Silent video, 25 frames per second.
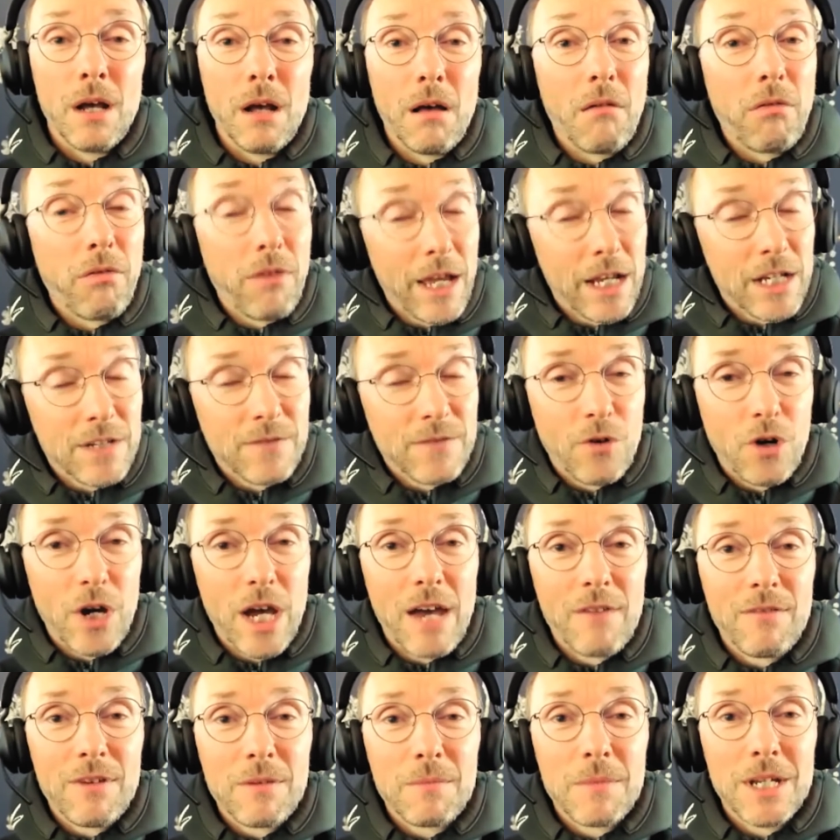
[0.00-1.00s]
Thanks for
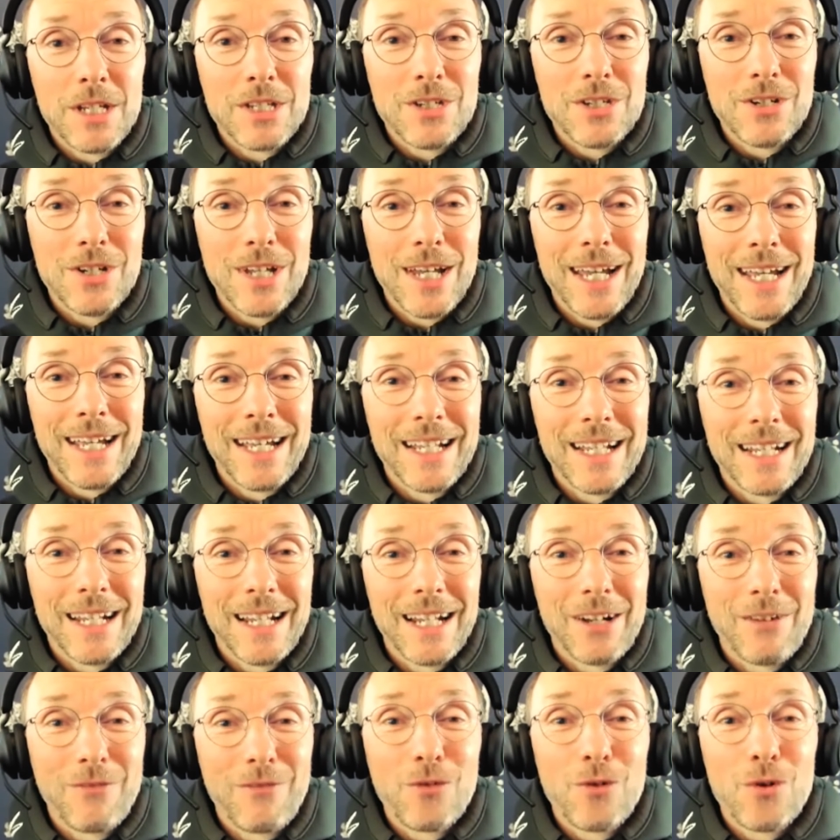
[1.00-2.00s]
having me today.
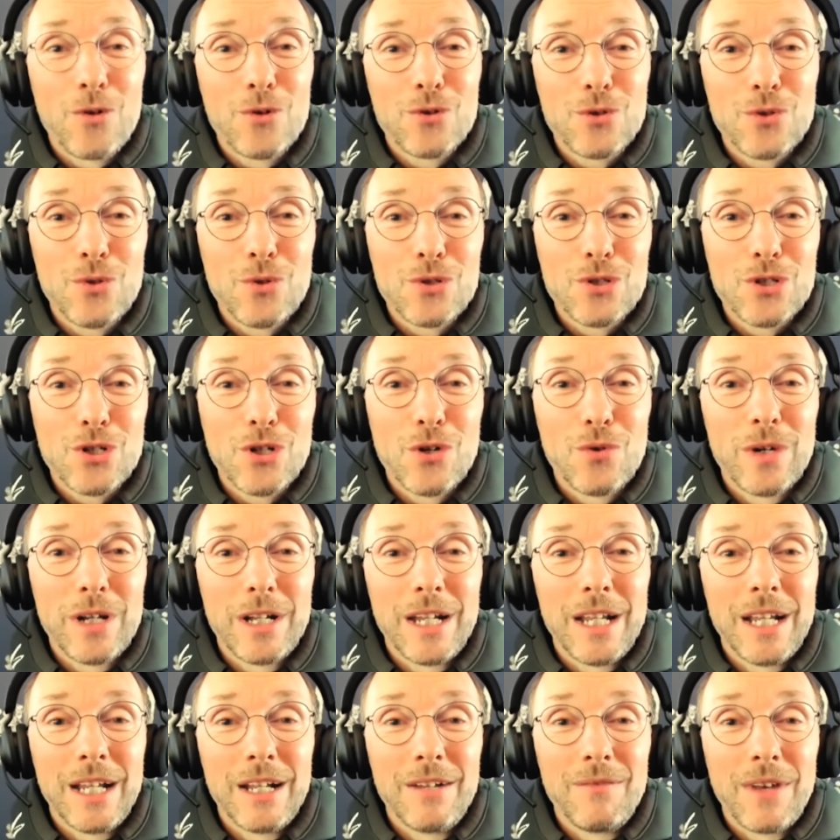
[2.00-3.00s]
And of course, also
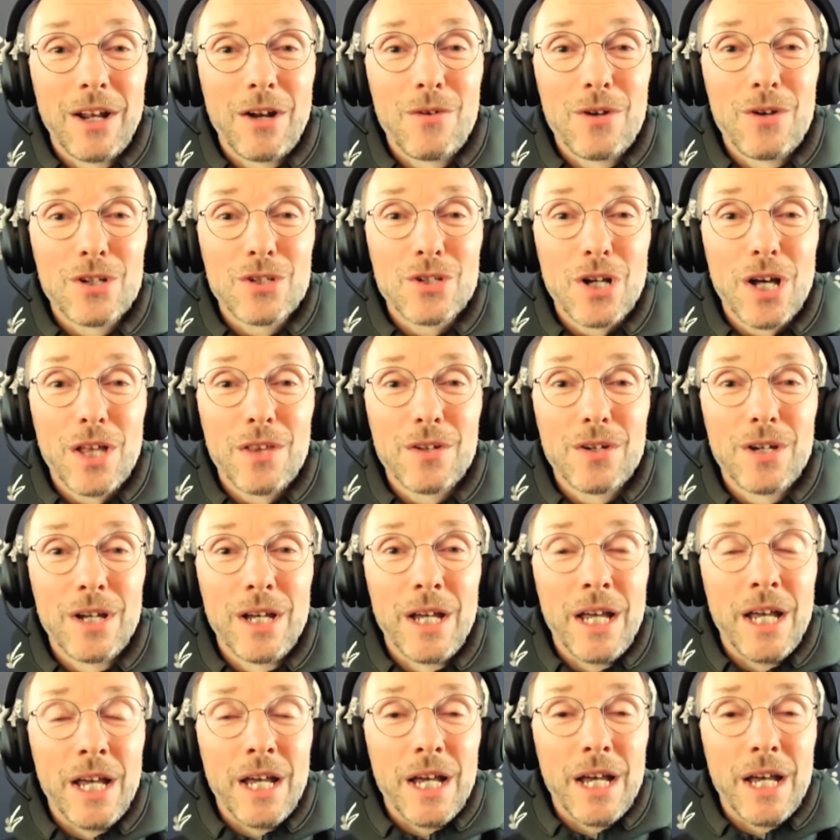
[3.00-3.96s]
in various other,